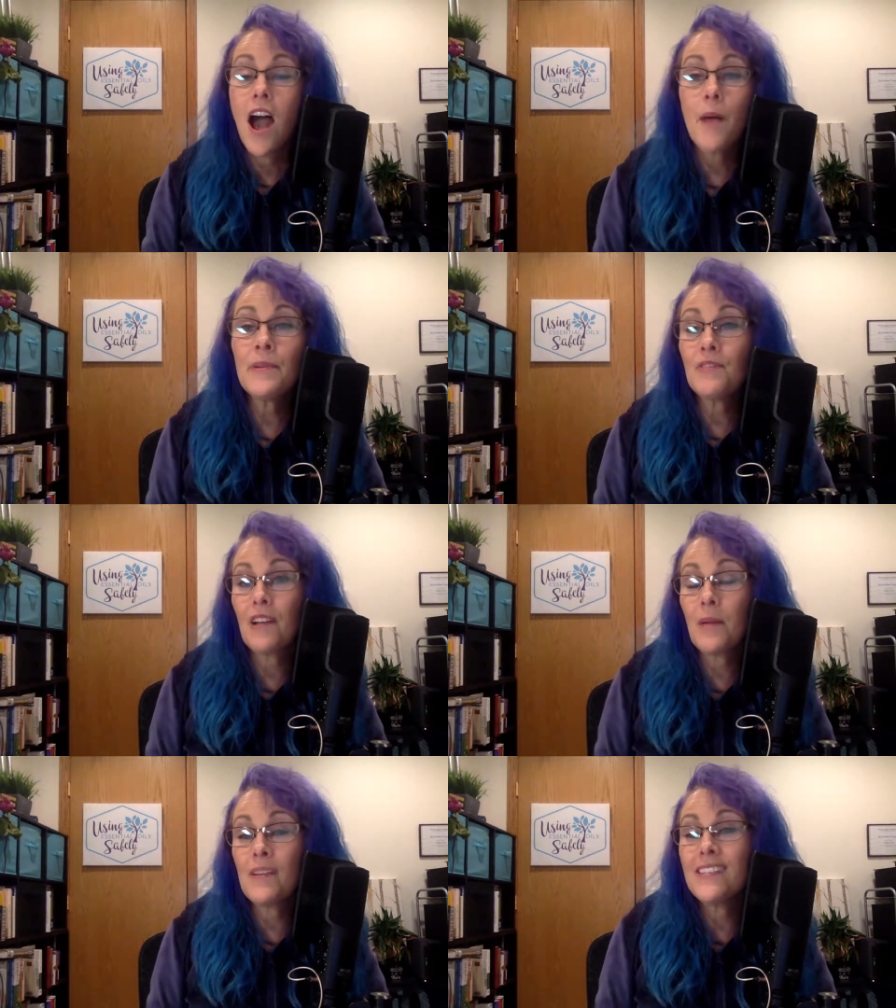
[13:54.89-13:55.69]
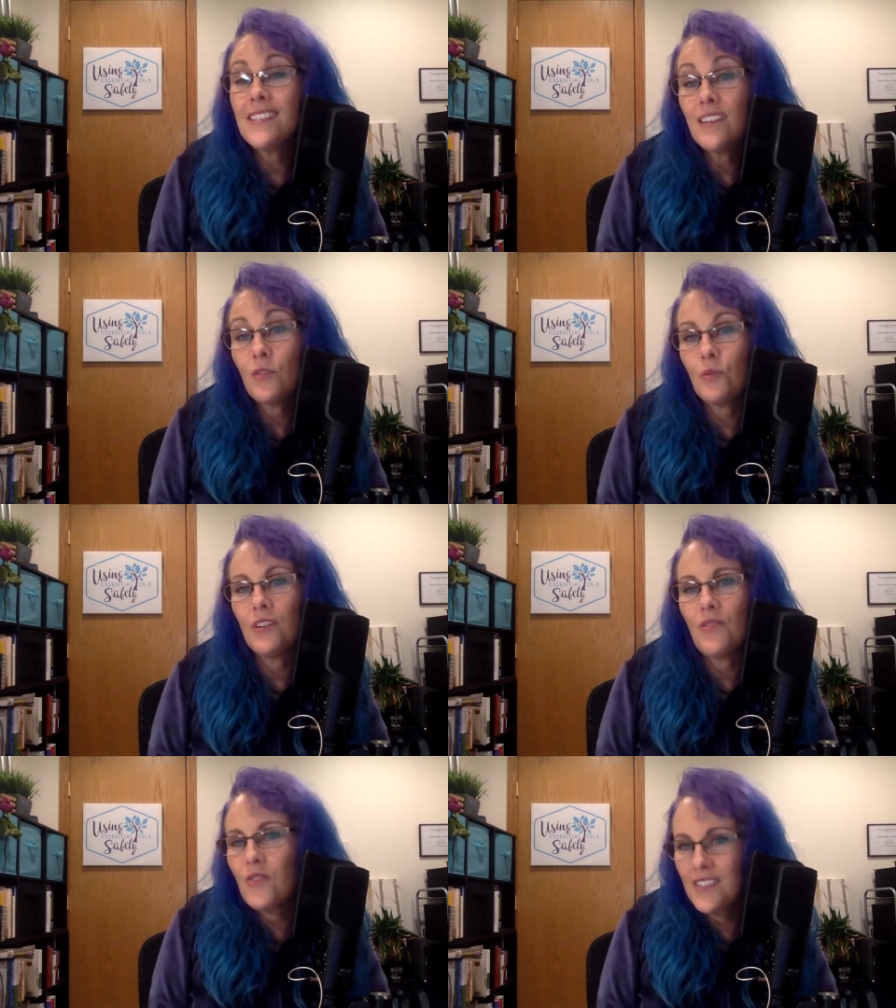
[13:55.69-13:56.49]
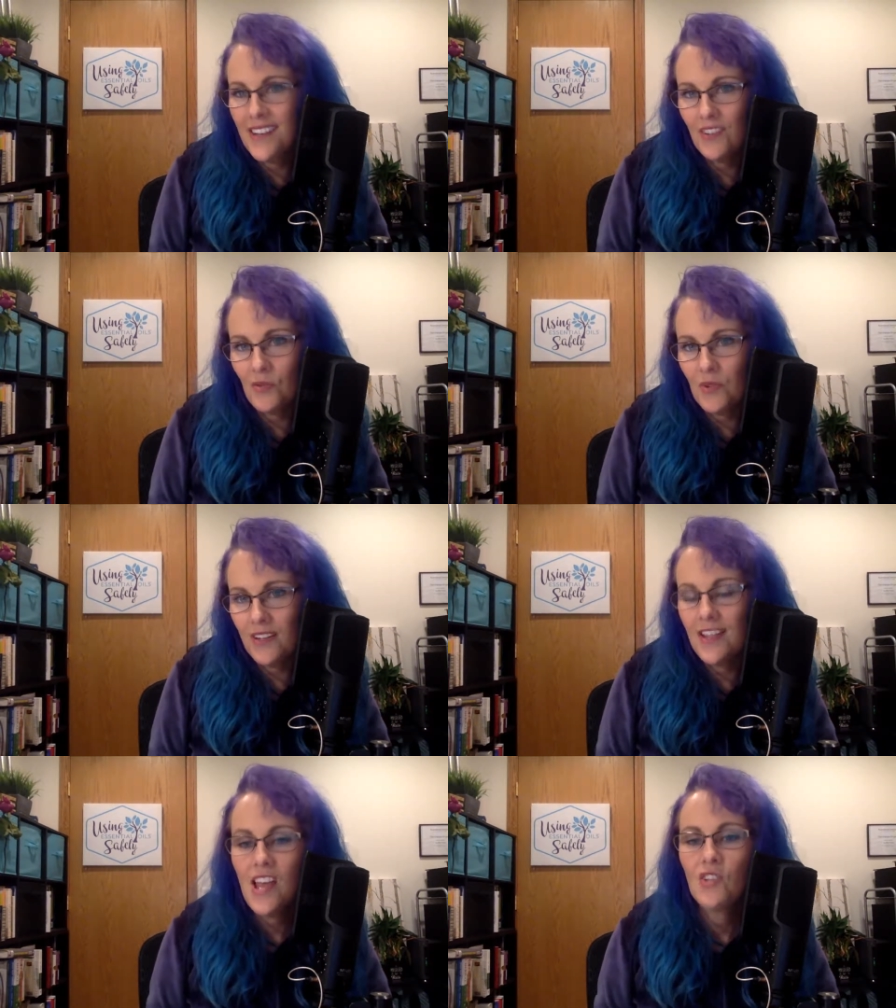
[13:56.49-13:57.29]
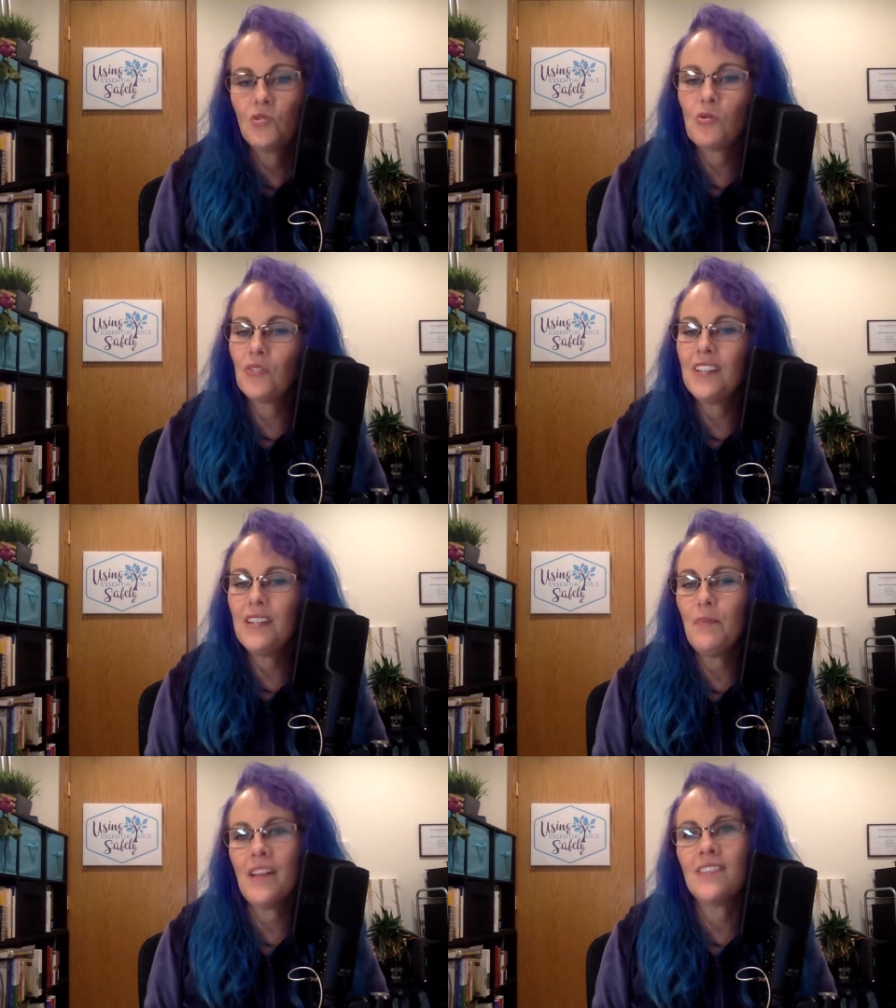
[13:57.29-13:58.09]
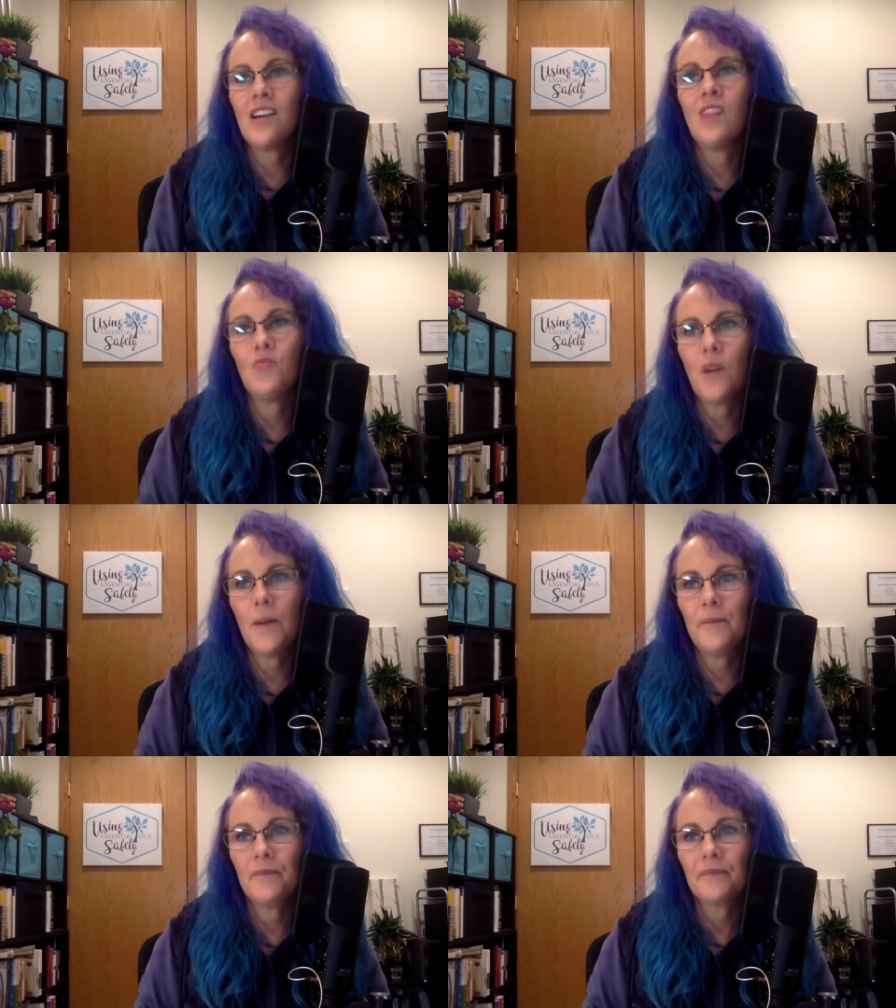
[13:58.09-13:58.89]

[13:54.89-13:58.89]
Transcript: I'm going to recommend cedarwood or sandalwood. So it really depends on what.